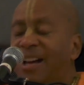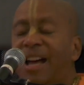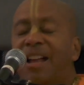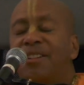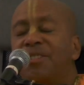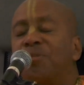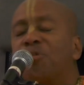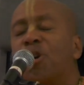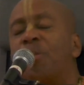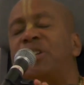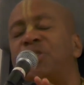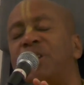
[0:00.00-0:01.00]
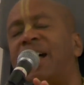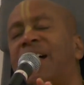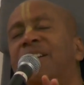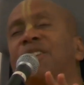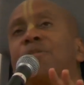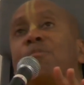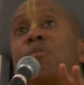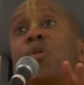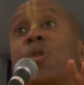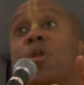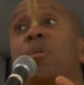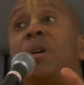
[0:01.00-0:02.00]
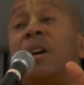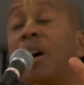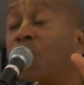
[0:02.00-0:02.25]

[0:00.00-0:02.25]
And the more we do that, the more we're